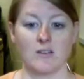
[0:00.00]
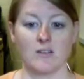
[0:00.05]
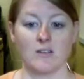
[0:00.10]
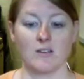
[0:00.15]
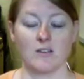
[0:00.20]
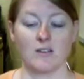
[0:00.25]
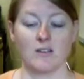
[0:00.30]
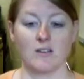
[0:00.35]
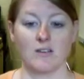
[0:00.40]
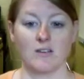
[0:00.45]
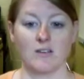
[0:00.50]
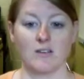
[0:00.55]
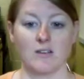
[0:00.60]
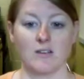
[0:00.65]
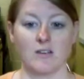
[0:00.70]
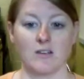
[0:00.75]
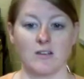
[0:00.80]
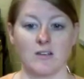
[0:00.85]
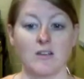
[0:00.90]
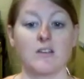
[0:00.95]
to show
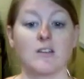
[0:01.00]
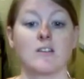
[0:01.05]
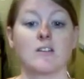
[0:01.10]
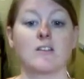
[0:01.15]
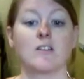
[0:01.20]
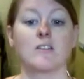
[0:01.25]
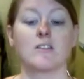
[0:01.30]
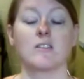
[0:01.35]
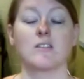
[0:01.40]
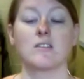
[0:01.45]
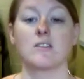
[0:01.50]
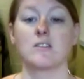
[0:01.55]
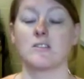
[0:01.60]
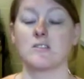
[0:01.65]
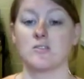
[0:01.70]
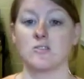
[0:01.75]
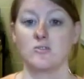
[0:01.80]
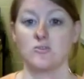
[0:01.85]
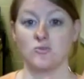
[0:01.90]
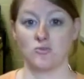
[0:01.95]
that on October
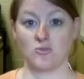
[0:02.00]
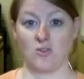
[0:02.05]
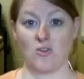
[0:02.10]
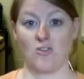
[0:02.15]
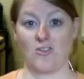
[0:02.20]
5th,